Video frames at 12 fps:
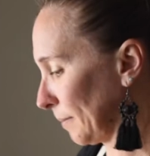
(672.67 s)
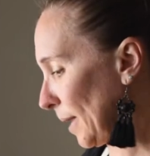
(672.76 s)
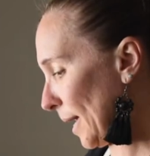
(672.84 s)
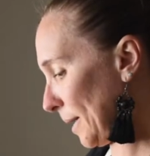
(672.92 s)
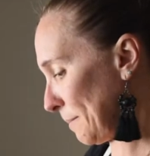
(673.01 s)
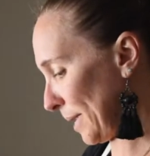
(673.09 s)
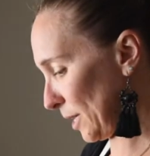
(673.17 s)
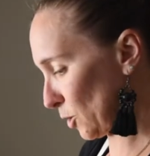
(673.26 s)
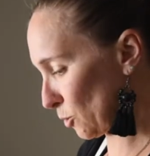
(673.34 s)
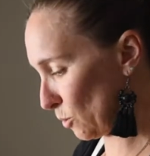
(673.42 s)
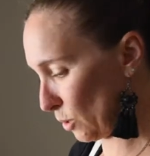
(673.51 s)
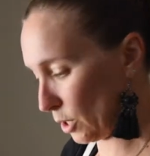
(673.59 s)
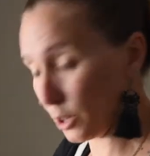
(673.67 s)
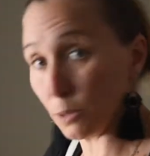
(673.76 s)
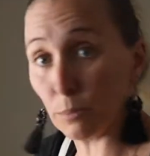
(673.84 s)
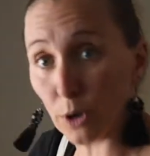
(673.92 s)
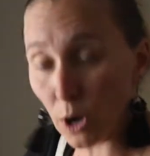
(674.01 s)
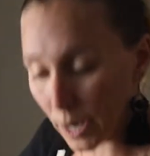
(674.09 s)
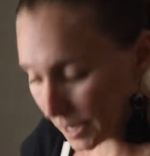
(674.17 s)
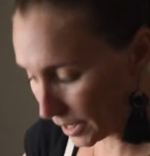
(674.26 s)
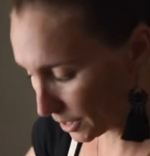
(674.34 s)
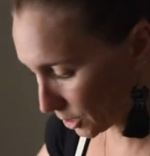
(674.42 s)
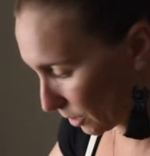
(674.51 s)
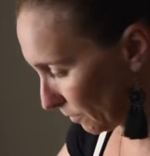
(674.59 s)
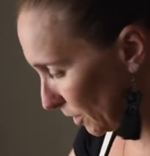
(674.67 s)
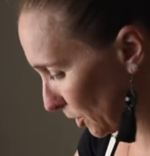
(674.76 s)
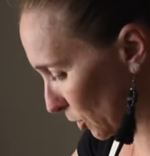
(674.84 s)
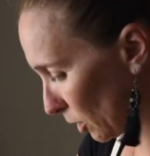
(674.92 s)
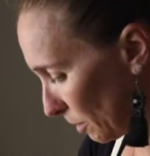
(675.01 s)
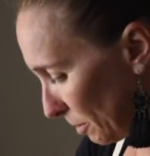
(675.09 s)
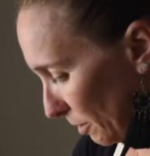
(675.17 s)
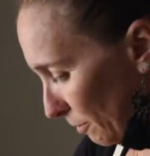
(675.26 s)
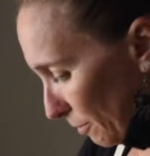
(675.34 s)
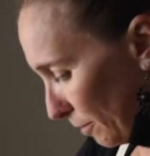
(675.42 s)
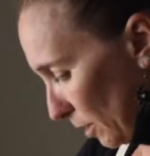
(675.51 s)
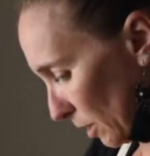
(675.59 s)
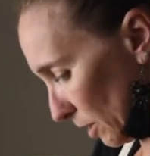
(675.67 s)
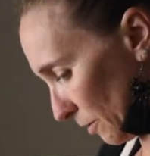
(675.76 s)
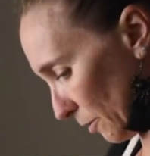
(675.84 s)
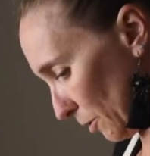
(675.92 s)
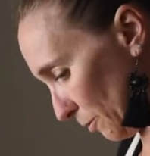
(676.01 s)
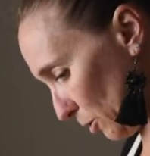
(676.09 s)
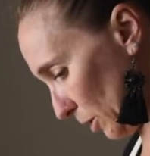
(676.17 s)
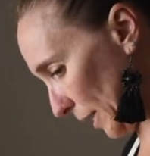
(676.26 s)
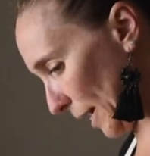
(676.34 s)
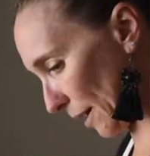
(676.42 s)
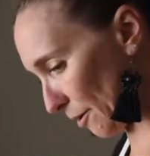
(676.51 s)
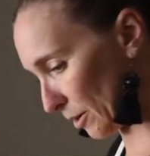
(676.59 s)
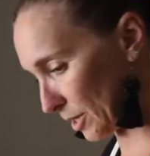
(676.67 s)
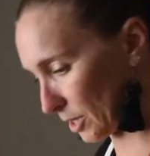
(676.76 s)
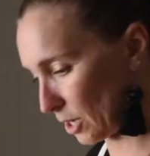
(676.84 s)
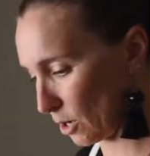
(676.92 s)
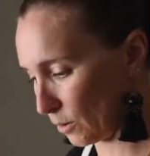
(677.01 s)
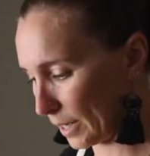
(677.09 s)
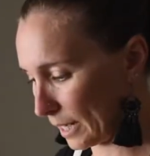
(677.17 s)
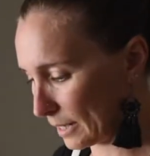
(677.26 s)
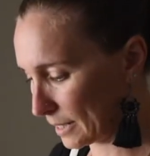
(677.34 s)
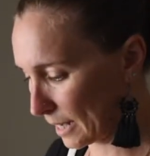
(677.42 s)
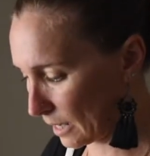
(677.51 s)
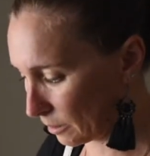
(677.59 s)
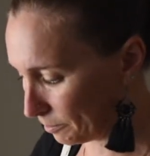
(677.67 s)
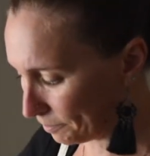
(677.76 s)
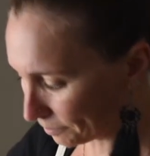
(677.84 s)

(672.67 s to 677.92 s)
And make sure that the brine is over the top of all the carrots and holding it down.